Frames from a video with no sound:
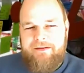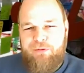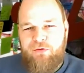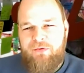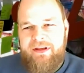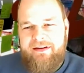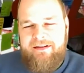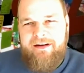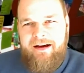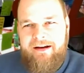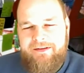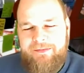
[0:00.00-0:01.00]
but we,
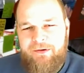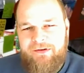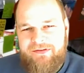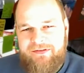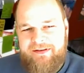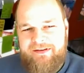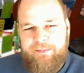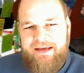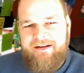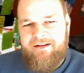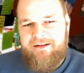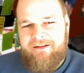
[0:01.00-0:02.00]
I suppose, to
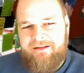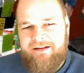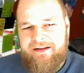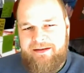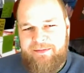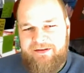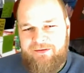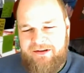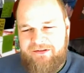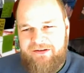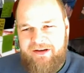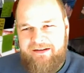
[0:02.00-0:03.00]
speak on a little bit of
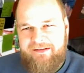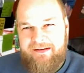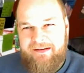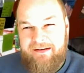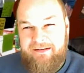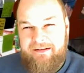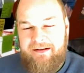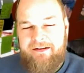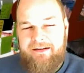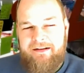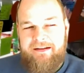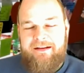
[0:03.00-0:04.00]
what Shane said
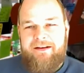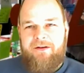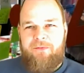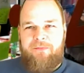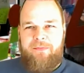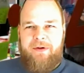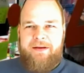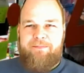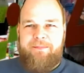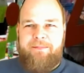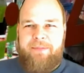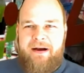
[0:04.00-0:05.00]
there, like
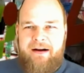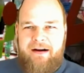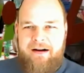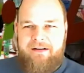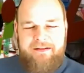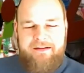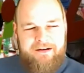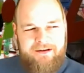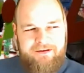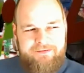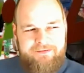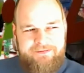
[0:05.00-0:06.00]
part
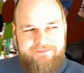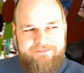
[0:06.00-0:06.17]
of